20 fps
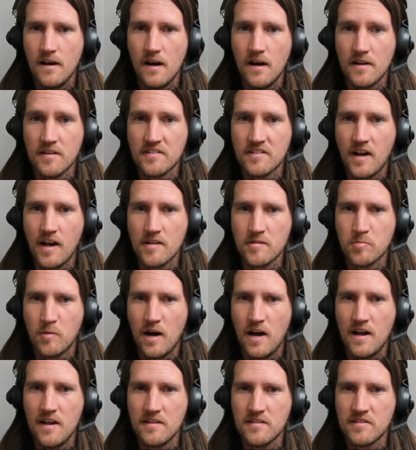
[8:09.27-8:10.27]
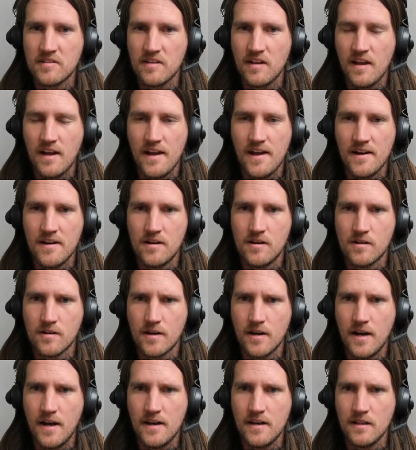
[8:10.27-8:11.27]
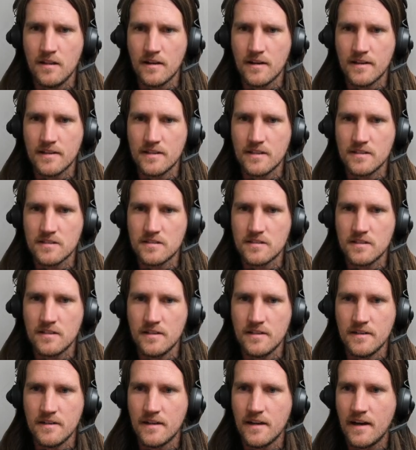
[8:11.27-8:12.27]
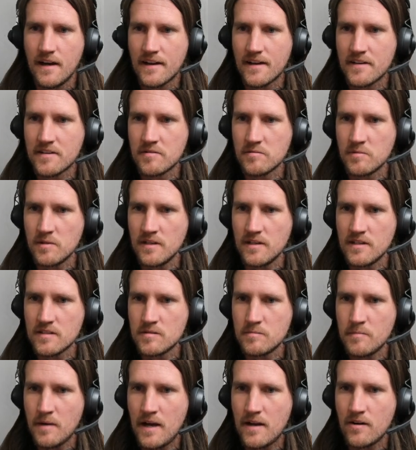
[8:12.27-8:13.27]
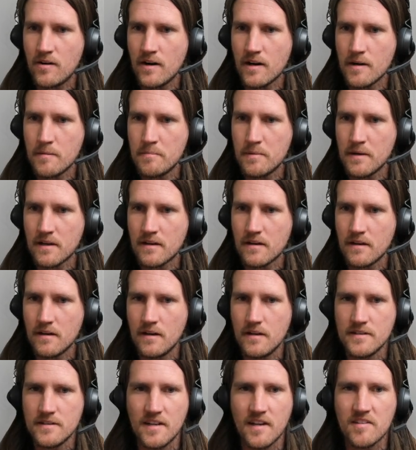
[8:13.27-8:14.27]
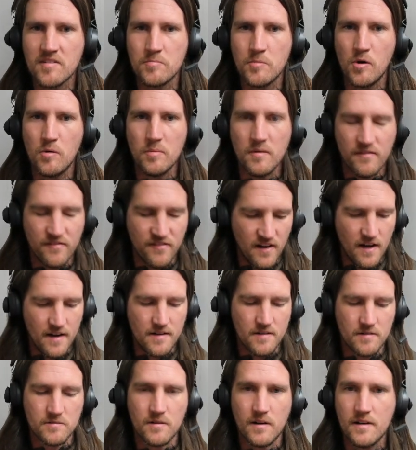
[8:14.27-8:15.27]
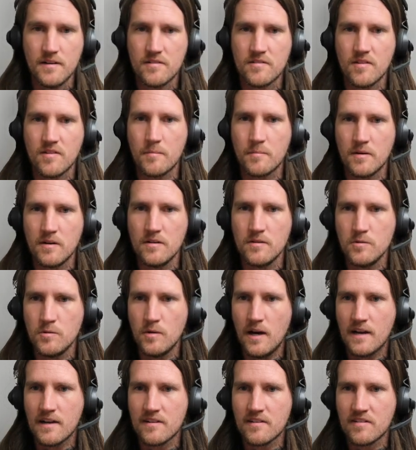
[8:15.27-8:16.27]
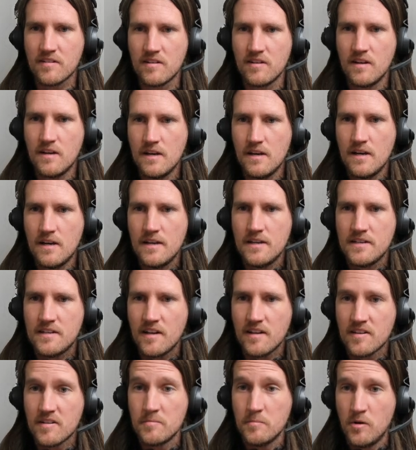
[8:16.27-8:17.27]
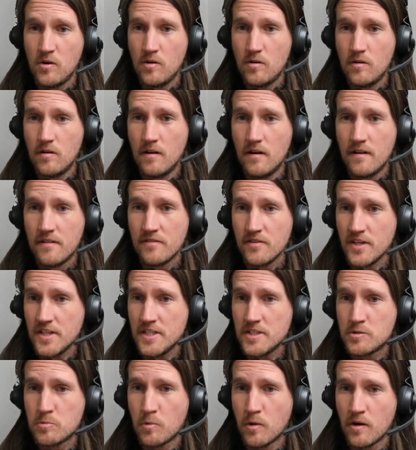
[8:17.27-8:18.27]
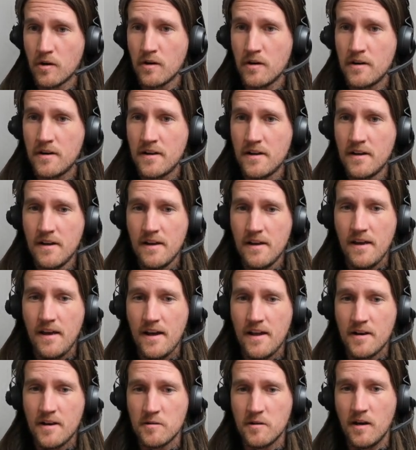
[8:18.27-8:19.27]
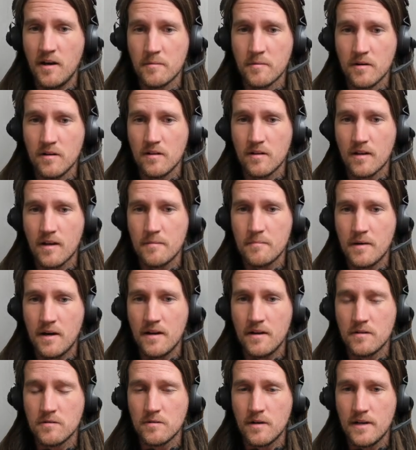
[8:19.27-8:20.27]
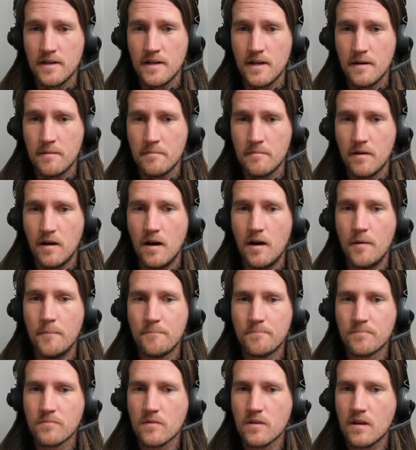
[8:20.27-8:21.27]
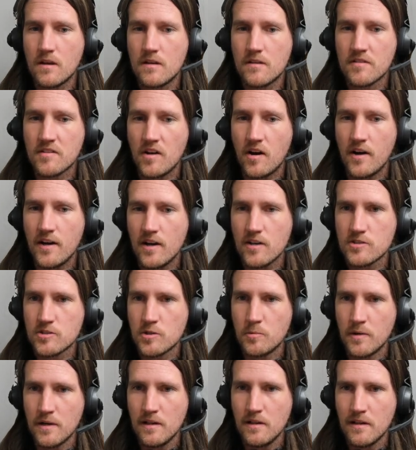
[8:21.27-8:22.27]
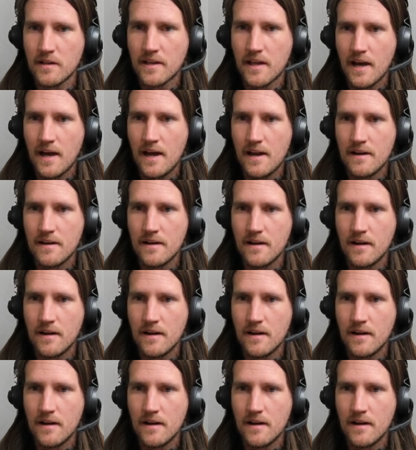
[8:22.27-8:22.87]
size-wise, and I'll go ahead and look at this, and I guess it really doesn't matter. I could pick decimal, will be fine, right? So I'm going to do x decimal for each word, and I'm going to look at my array. I also want to look at,